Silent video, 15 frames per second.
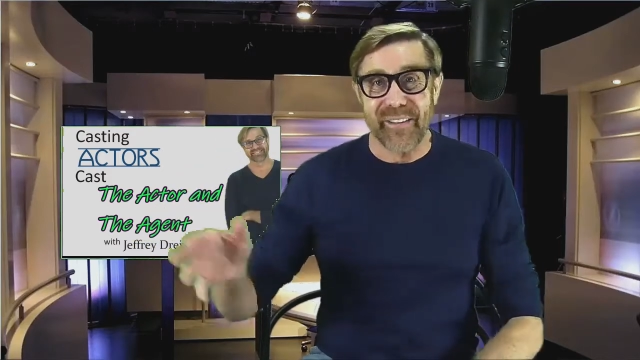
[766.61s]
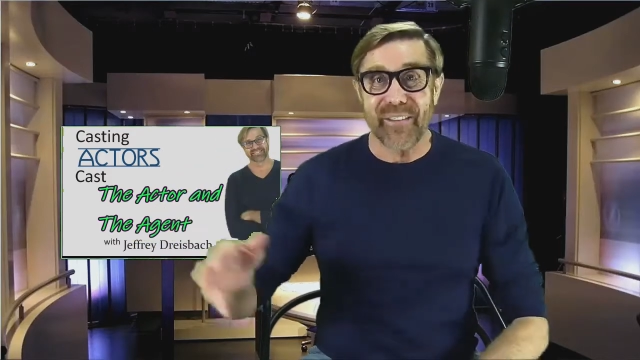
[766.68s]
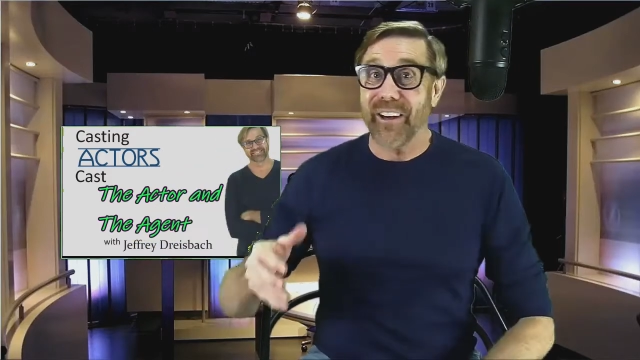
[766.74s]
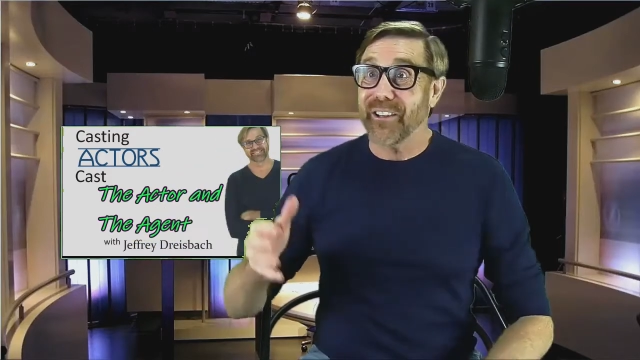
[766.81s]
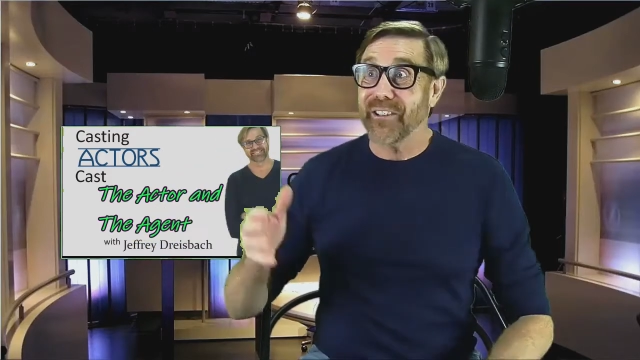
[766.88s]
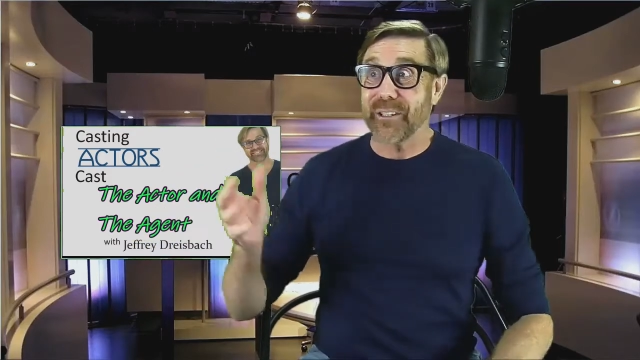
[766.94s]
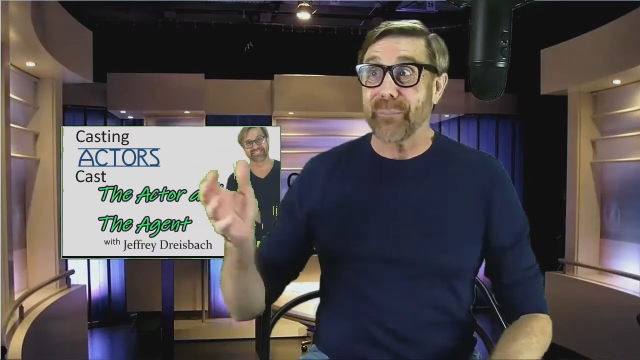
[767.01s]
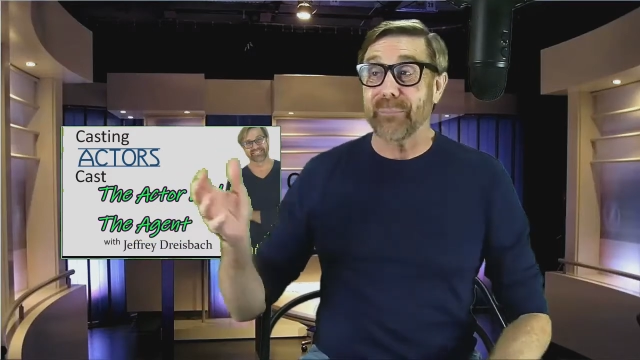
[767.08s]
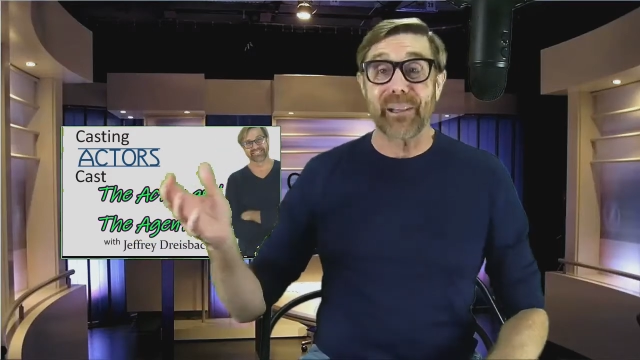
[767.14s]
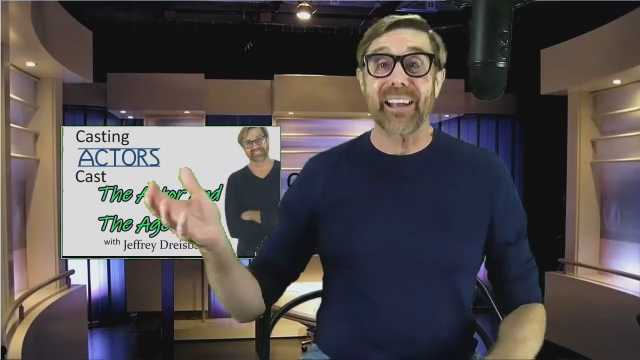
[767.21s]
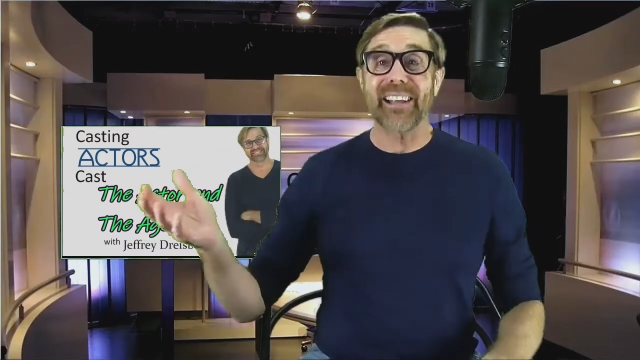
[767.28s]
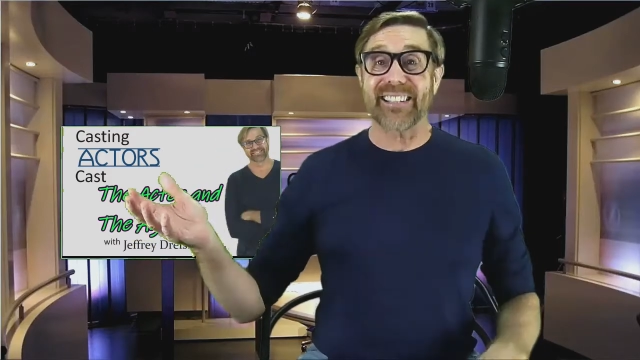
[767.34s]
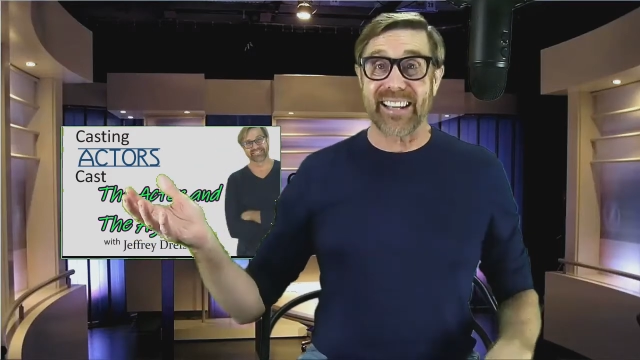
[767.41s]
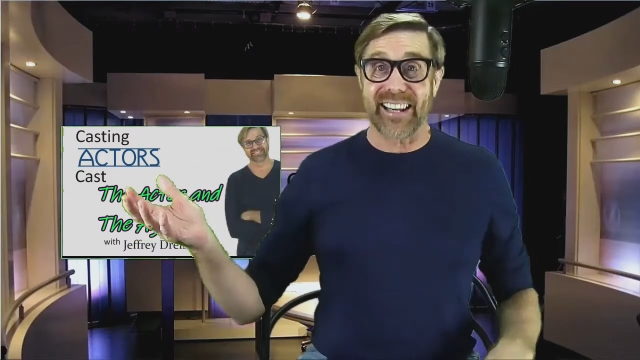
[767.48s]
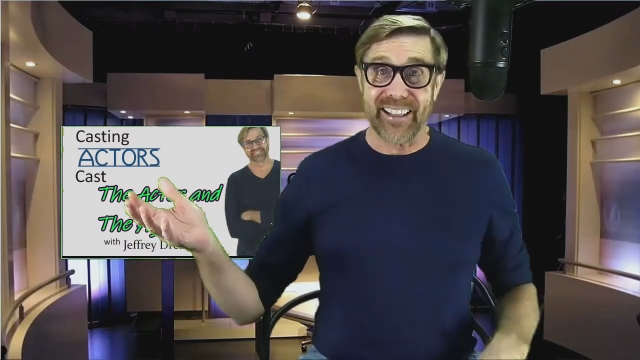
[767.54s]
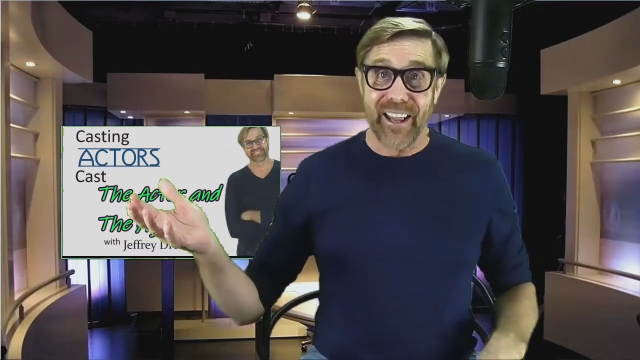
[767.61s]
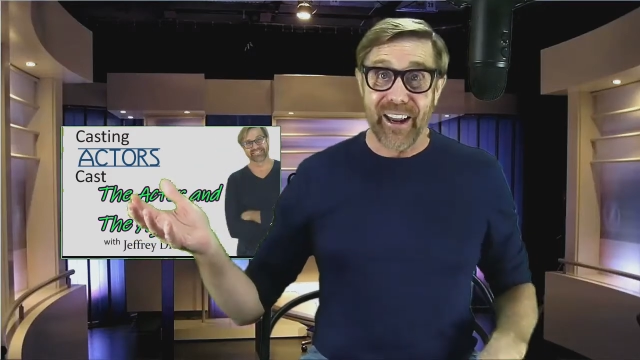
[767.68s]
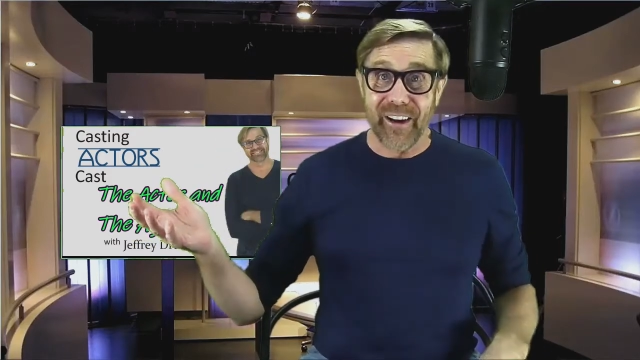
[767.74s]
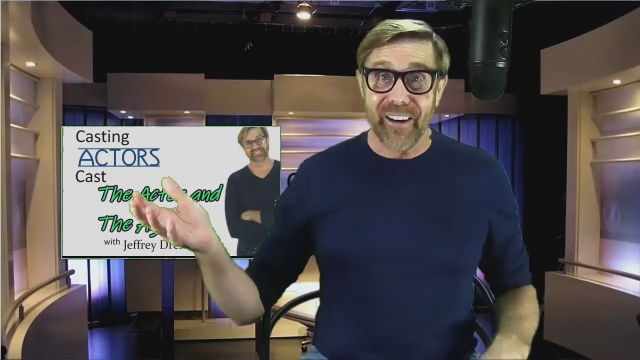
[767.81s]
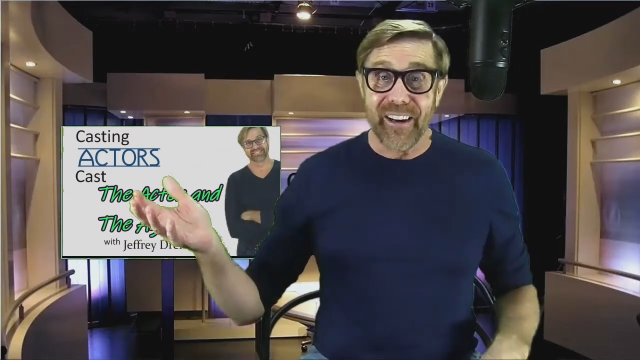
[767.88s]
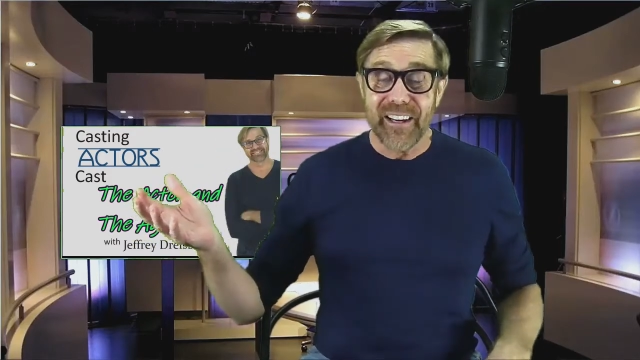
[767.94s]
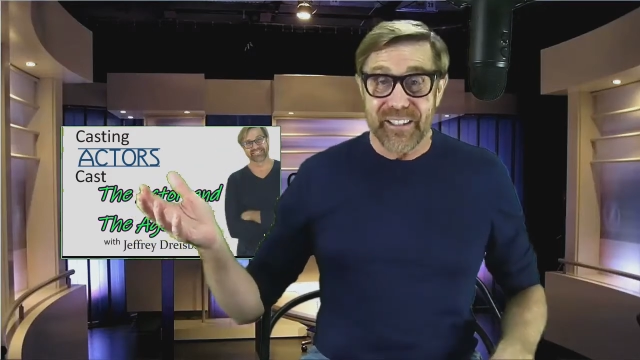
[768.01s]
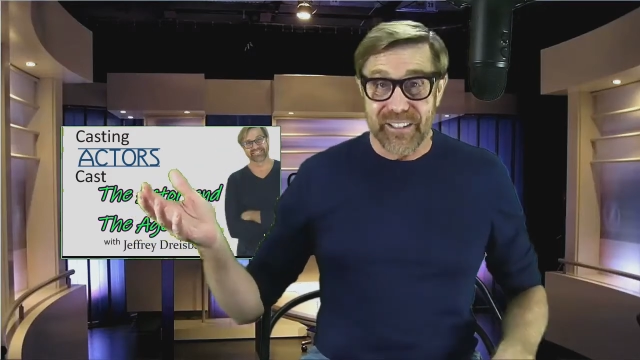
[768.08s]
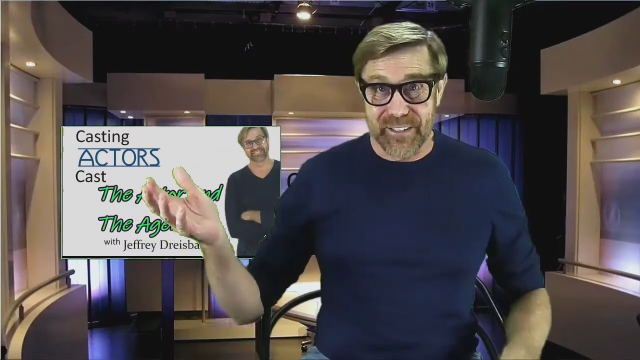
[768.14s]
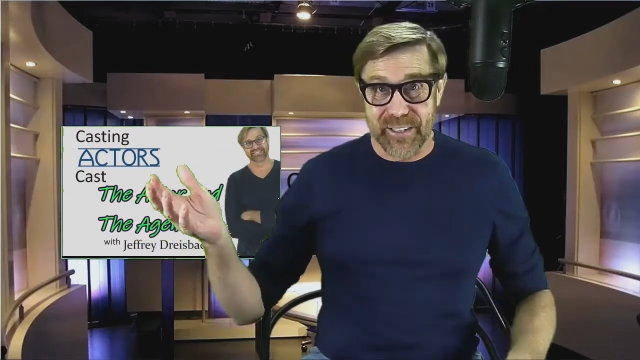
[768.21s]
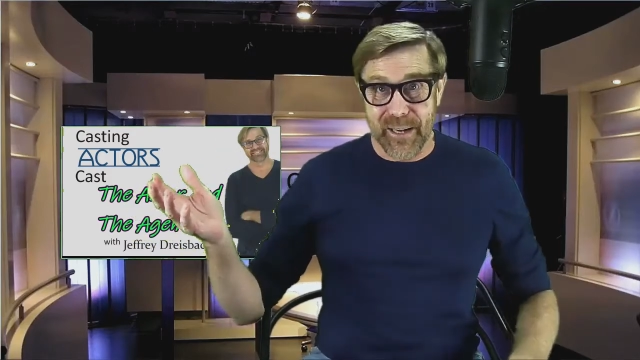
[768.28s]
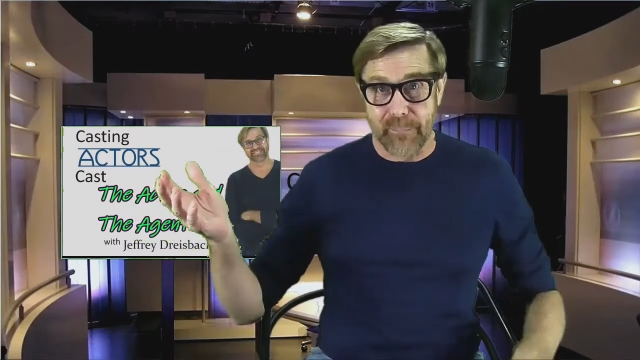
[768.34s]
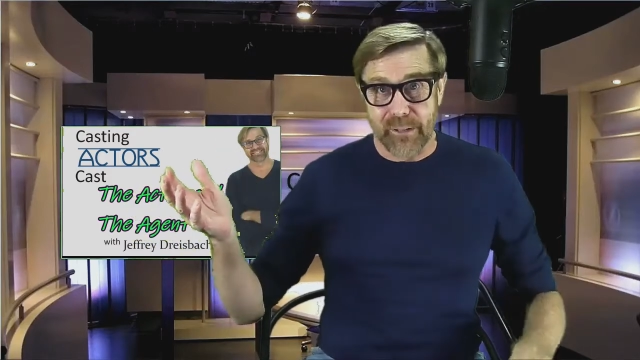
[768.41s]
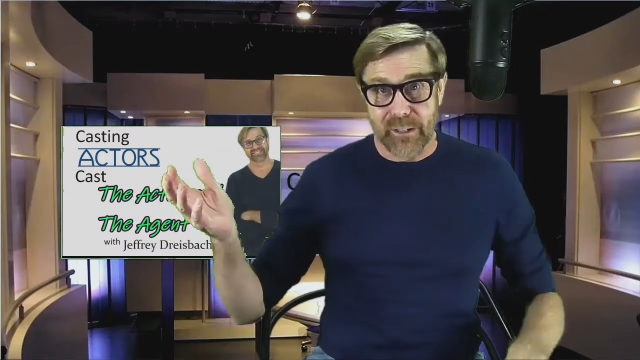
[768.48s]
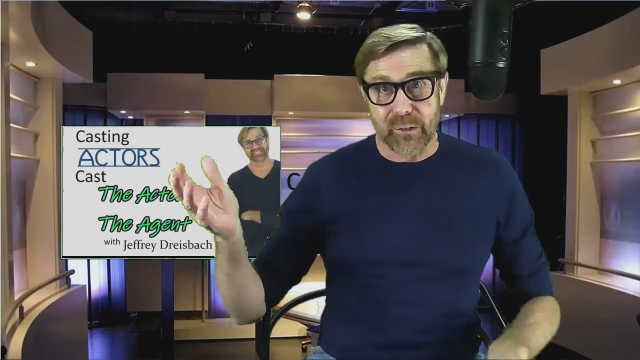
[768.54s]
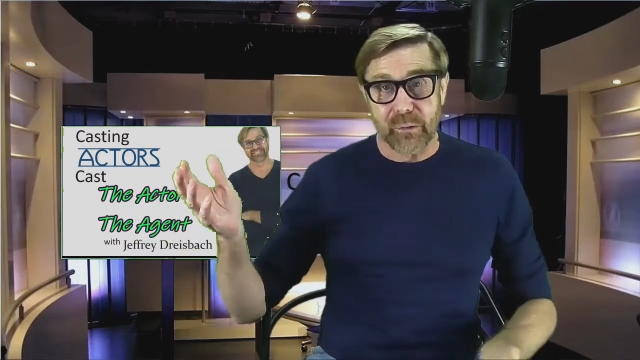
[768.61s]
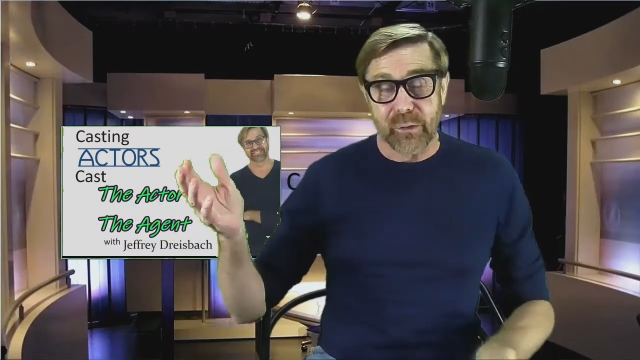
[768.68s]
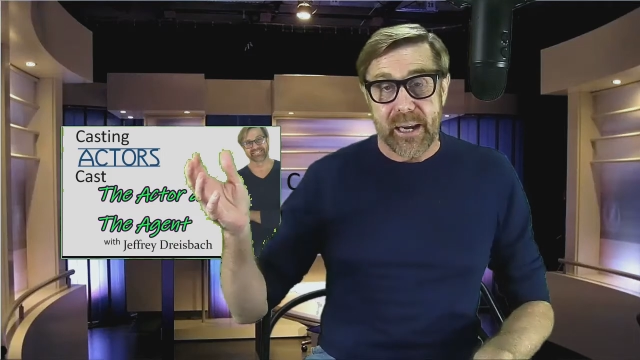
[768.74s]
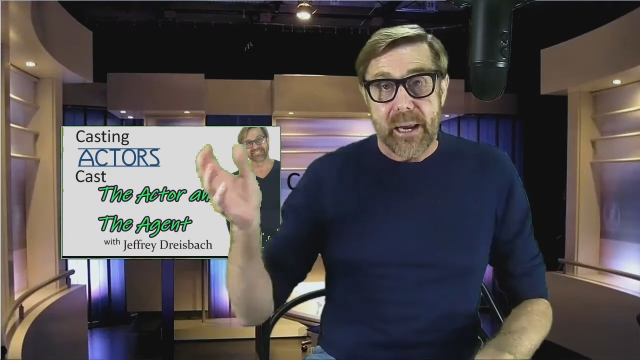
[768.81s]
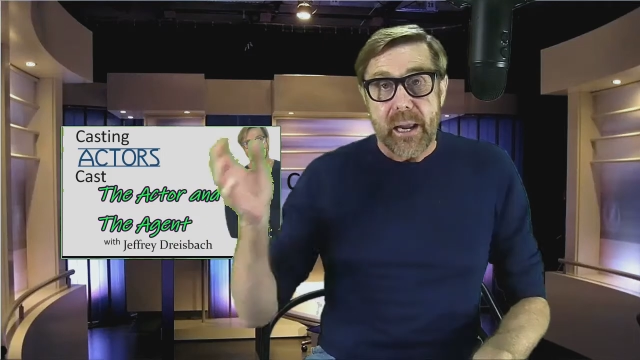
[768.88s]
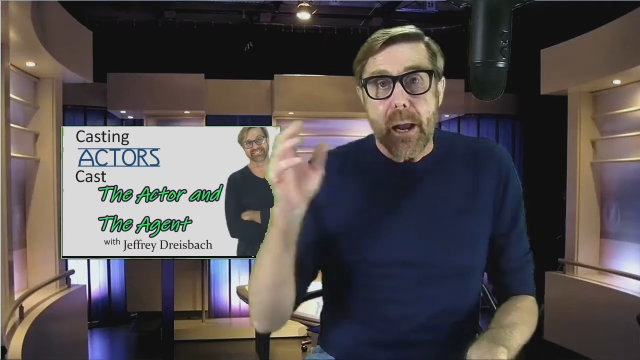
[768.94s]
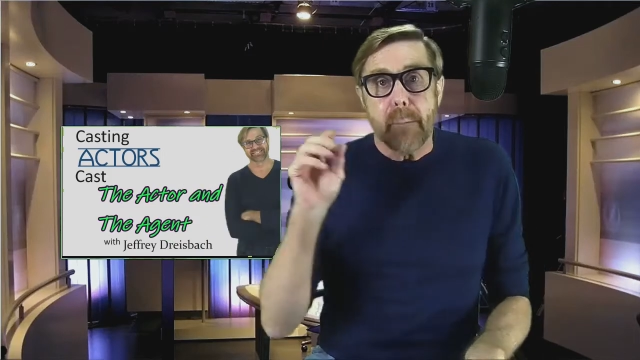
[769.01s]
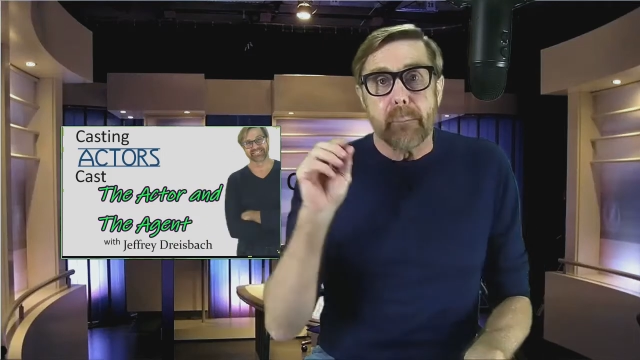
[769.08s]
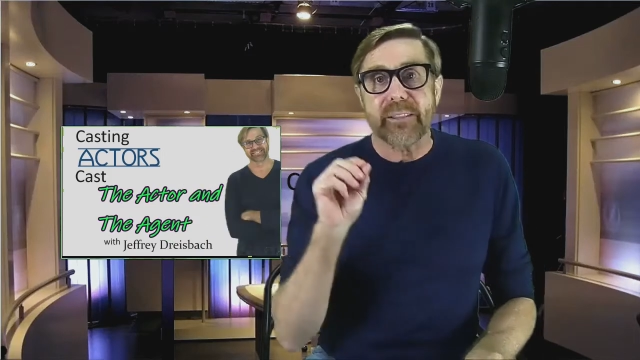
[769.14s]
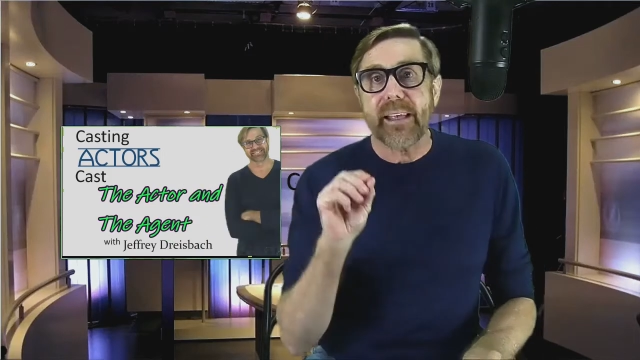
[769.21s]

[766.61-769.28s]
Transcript: So there's a blessing there to some degree.